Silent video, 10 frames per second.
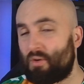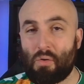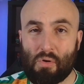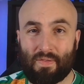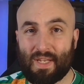
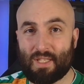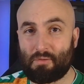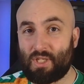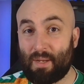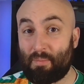All of these were
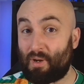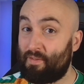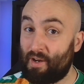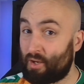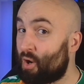cheaper. And if
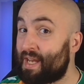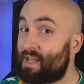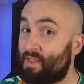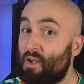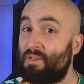I'd have got any
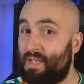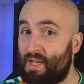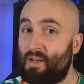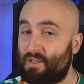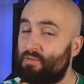of those
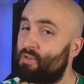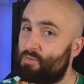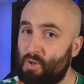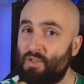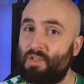in a
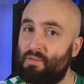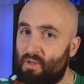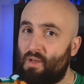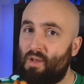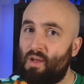subscription box,
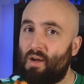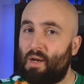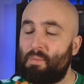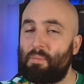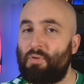
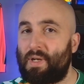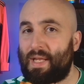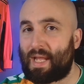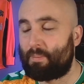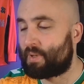I'd been pretty
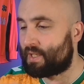happy.